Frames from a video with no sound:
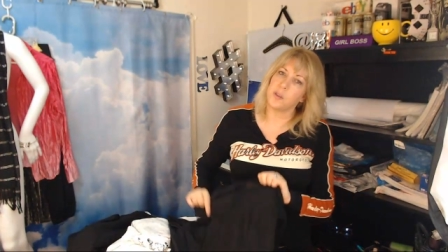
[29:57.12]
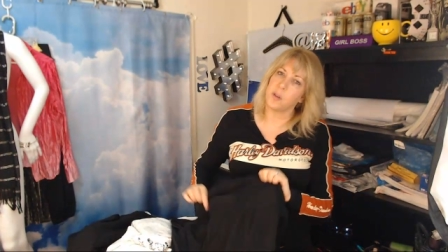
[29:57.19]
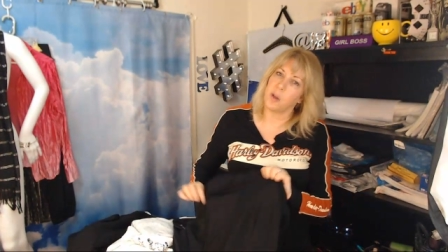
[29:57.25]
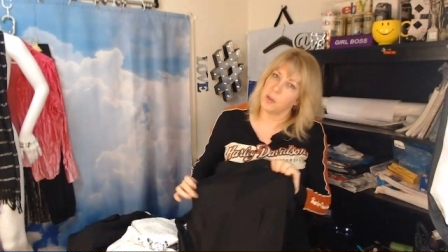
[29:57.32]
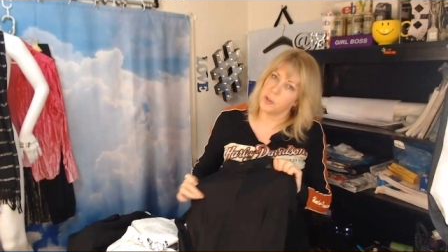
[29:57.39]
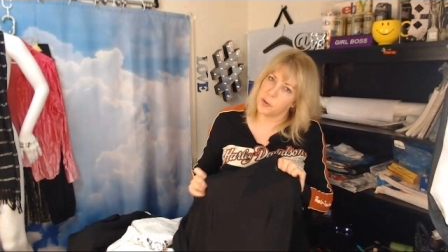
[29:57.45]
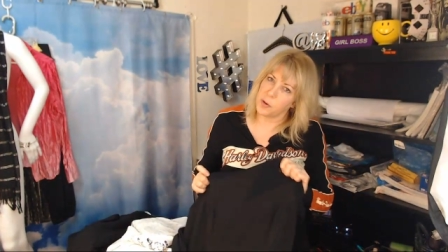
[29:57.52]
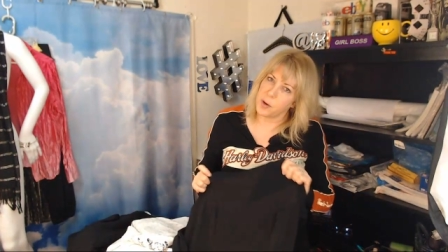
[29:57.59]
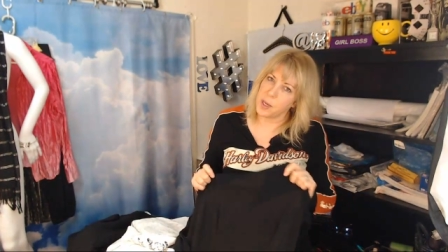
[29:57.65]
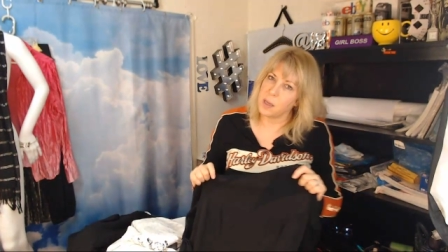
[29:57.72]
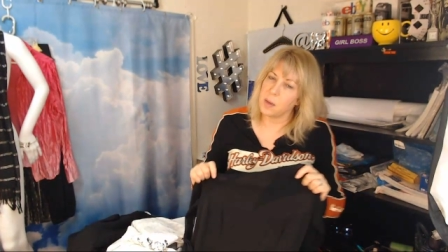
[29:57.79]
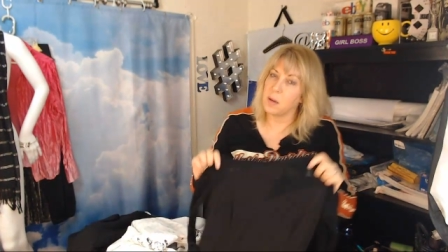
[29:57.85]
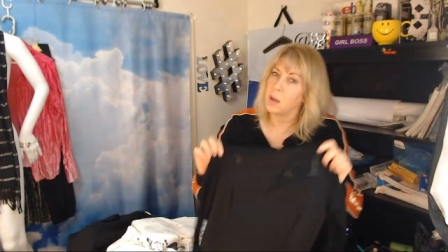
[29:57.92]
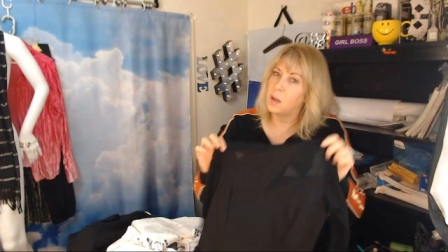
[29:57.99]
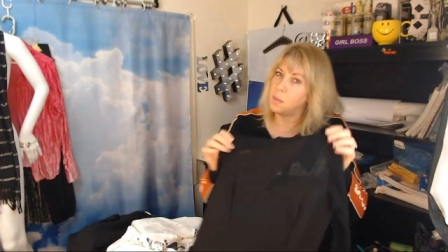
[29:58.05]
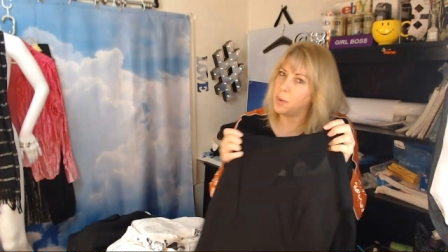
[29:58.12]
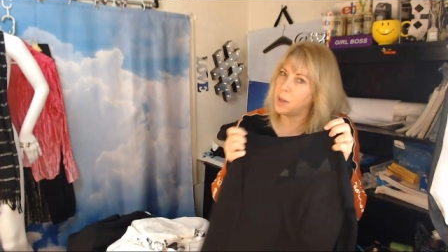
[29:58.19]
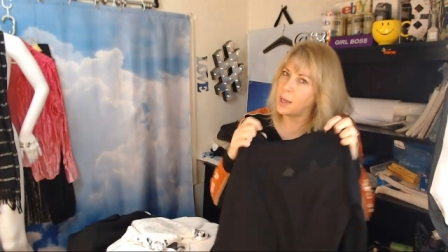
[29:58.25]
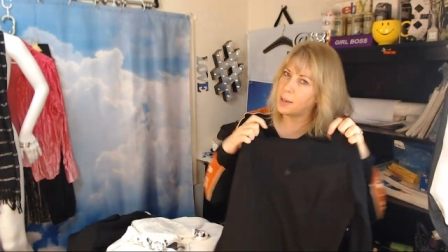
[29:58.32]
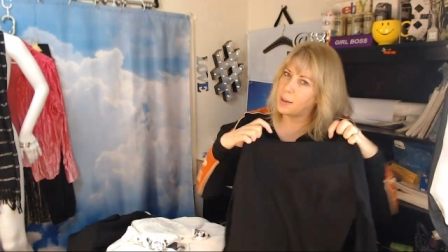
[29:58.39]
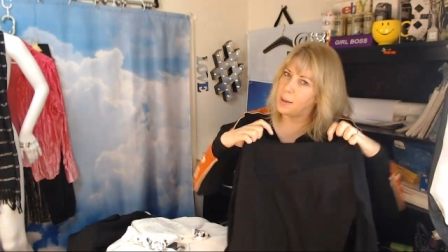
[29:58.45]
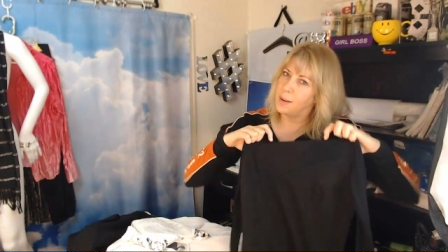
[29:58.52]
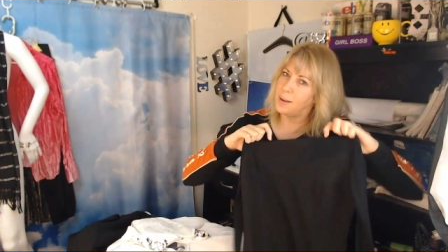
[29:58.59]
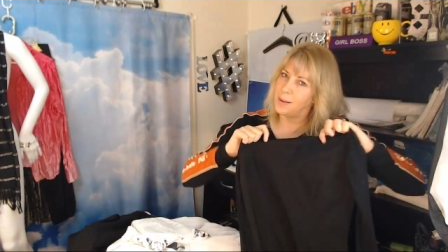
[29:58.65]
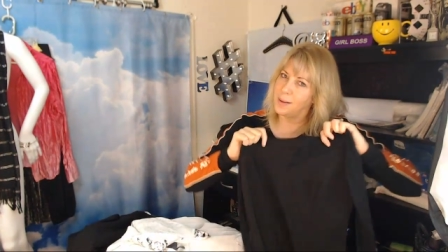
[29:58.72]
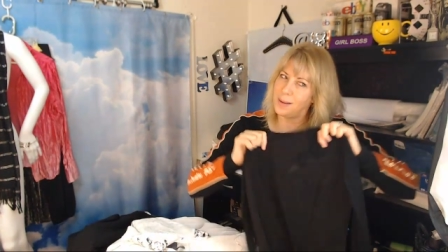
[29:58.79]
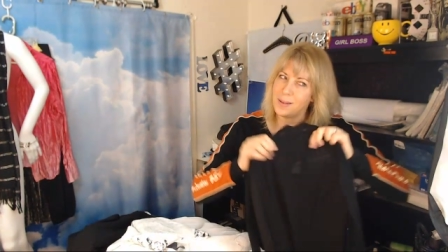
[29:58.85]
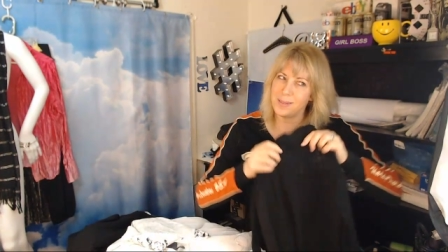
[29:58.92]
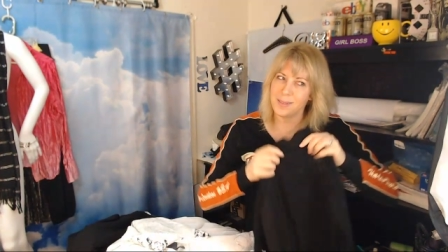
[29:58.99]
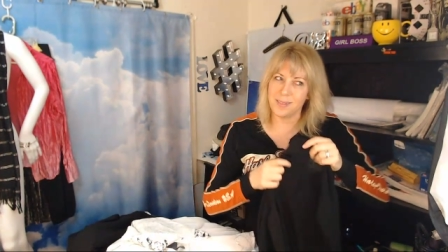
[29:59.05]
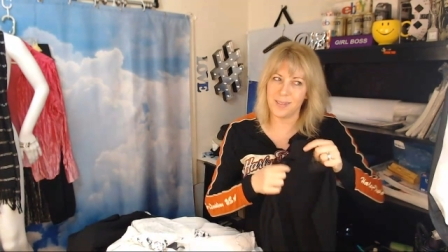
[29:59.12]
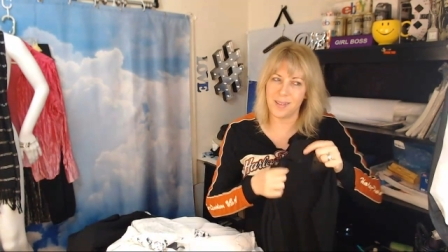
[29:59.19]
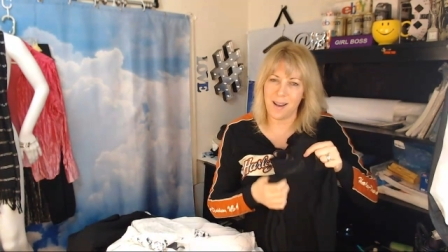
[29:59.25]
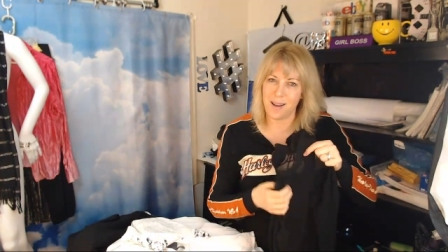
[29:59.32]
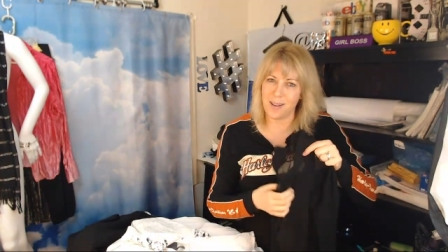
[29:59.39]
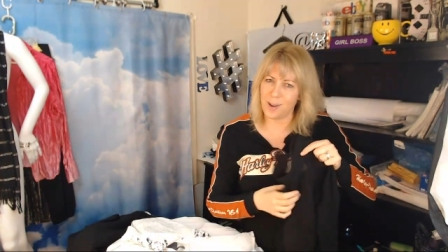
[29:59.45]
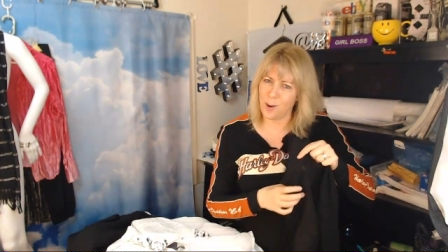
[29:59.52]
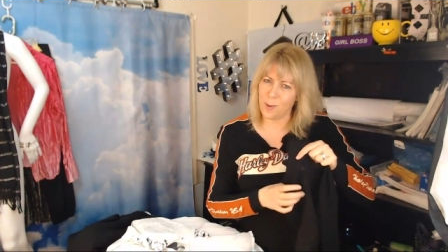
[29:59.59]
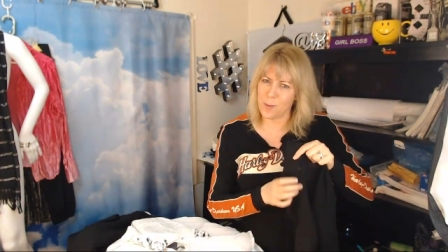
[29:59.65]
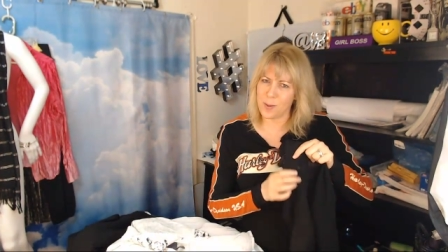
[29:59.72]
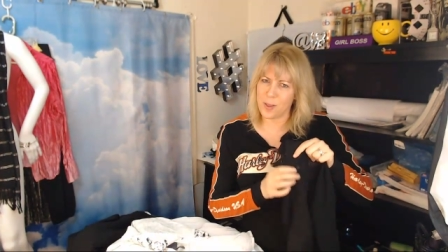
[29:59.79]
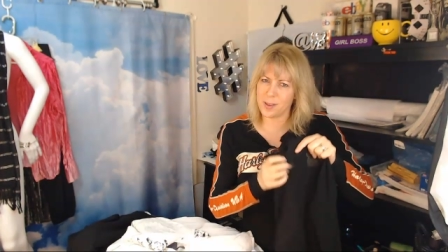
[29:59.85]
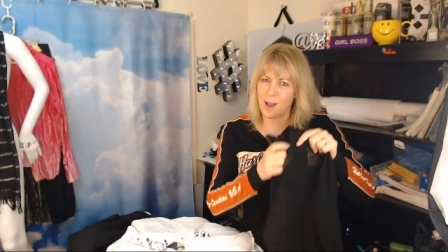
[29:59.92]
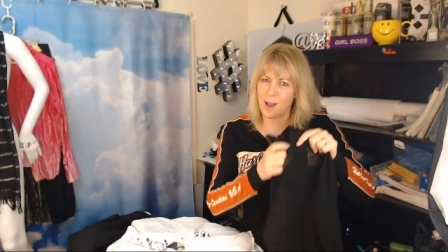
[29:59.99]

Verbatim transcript: sultry, but not over the